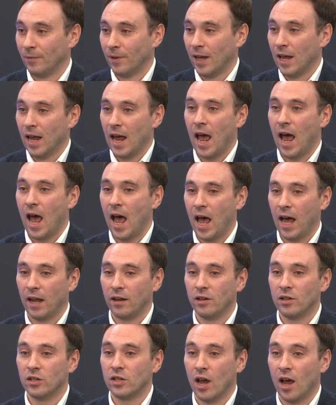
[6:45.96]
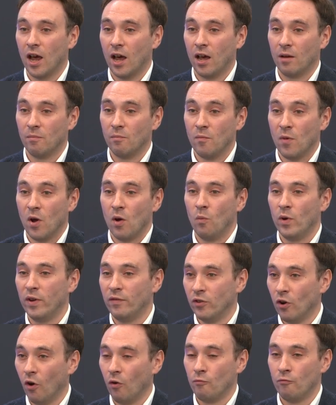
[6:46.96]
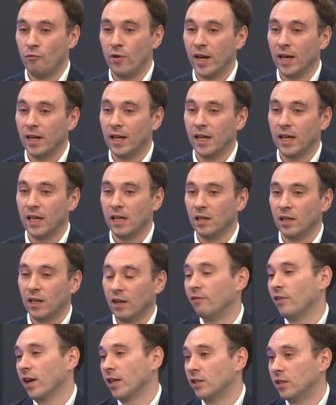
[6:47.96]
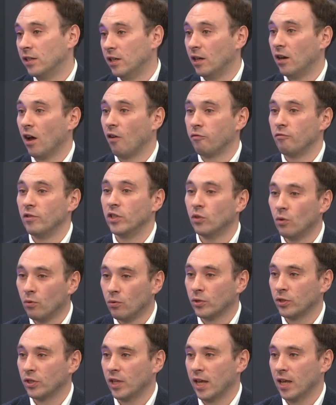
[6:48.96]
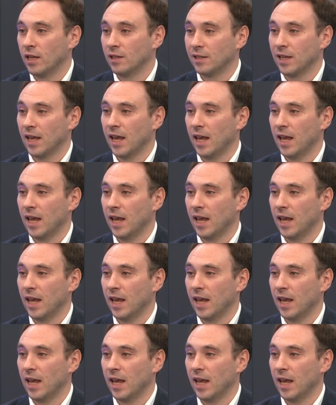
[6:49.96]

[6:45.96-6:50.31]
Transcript: Mm. And um, we've not really invested enough resources